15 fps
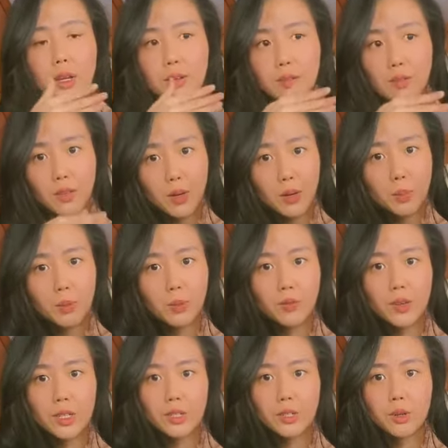in a very
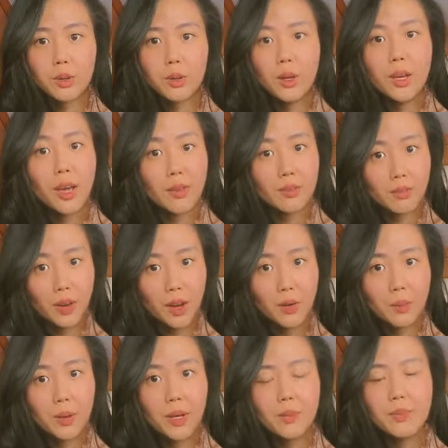professional
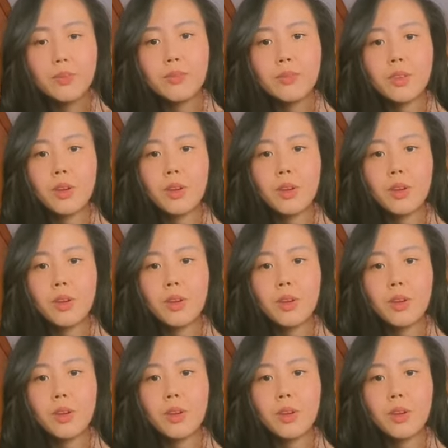environment.